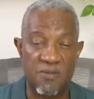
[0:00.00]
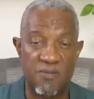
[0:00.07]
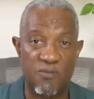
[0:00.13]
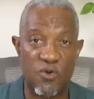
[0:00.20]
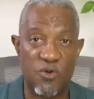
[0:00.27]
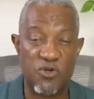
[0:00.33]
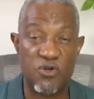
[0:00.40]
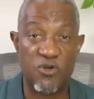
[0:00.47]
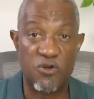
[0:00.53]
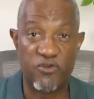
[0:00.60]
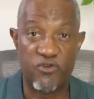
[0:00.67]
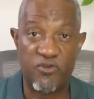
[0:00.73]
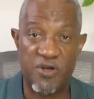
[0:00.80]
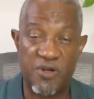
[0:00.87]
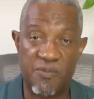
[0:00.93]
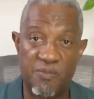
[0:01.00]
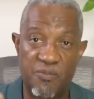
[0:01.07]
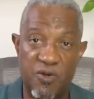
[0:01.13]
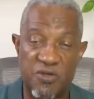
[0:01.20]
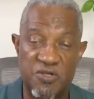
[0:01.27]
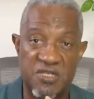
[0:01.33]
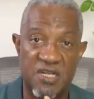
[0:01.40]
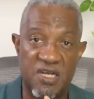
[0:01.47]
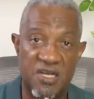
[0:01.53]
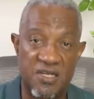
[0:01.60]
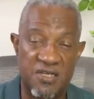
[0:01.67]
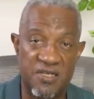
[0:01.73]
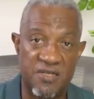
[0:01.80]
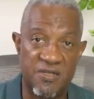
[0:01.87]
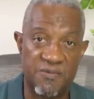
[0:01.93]
more nurturing
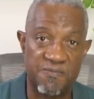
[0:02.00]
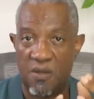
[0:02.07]
personality.